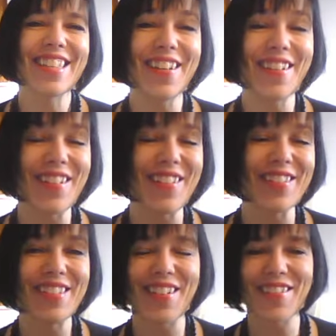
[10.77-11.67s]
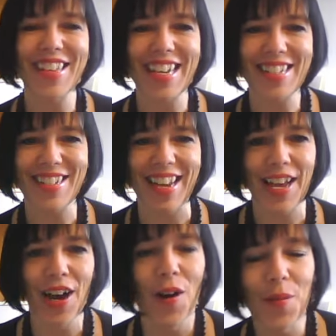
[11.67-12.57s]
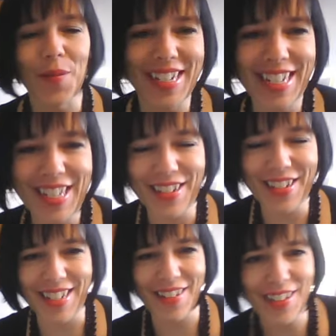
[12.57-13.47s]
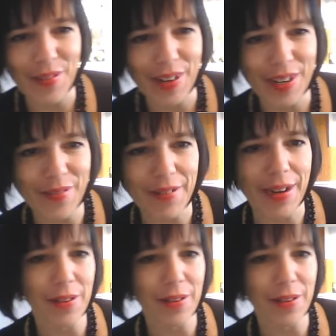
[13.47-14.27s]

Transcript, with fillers: so, you know, yesterday, oh my goodness, you can notice right away, right?